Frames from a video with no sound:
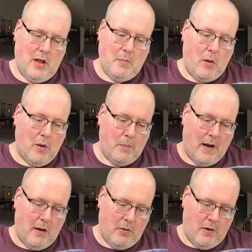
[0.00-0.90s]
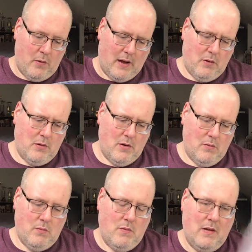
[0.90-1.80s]
it in my WIP pile though. I don't
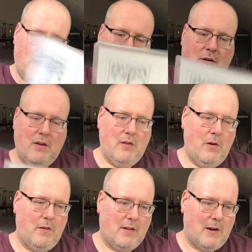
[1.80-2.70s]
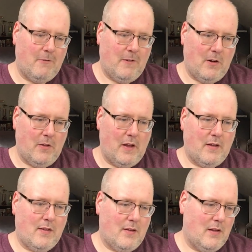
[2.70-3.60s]
even know if it's gonna fit on
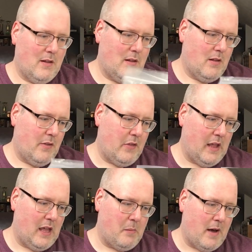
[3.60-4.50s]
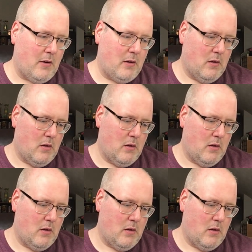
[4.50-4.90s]
this, thinking about it.